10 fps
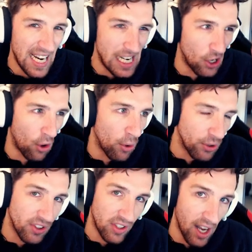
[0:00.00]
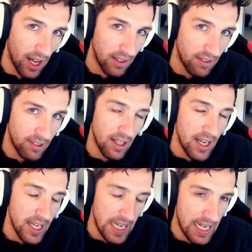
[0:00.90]
And it all starts
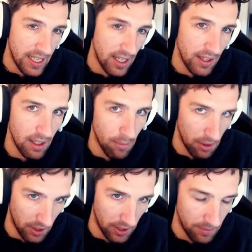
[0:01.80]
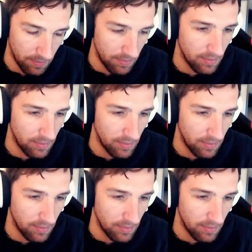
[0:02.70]
in the mulligan.